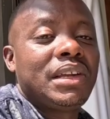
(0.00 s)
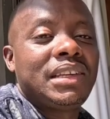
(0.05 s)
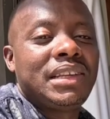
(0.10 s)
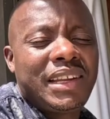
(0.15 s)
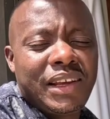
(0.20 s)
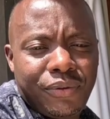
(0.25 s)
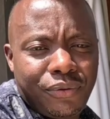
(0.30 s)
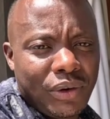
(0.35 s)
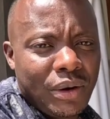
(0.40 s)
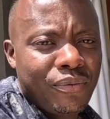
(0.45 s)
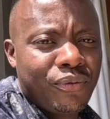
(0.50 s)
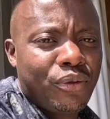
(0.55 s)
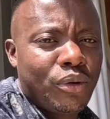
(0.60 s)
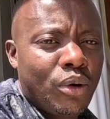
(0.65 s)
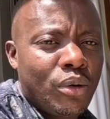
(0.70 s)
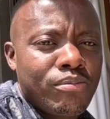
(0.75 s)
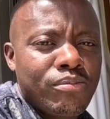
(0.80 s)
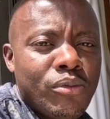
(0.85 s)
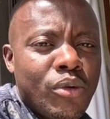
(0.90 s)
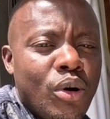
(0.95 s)
different
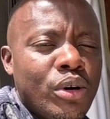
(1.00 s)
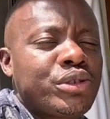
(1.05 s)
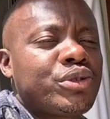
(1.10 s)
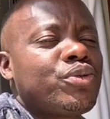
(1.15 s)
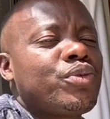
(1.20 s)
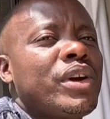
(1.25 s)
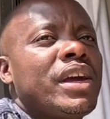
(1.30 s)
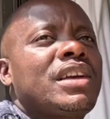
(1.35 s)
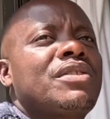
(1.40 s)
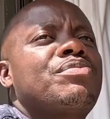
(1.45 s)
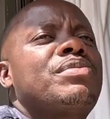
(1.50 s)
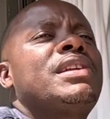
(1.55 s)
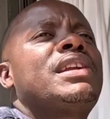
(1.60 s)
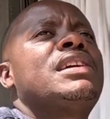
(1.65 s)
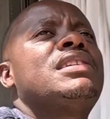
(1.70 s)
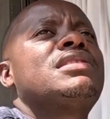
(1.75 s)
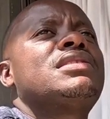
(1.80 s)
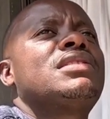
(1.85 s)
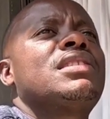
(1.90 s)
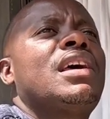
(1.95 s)
from what we
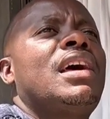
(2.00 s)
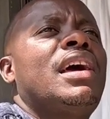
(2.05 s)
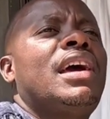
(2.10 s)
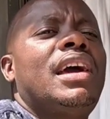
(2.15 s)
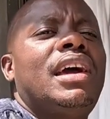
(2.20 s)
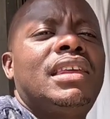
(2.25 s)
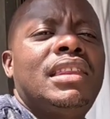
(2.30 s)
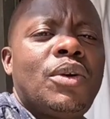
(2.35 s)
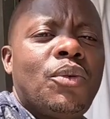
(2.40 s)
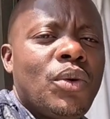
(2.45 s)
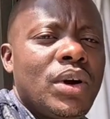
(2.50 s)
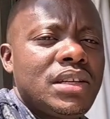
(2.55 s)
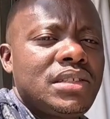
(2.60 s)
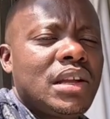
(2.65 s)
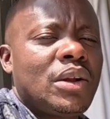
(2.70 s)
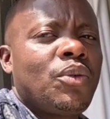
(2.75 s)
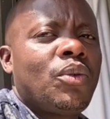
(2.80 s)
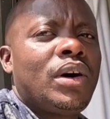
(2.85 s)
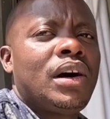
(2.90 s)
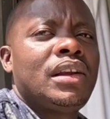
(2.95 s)
experience in the
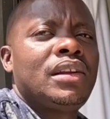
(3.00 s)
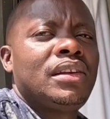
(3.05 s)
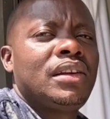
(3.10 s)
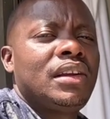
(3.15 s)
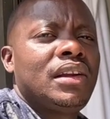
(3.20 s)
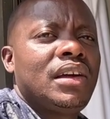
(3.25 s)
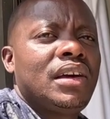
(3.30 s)
Western world.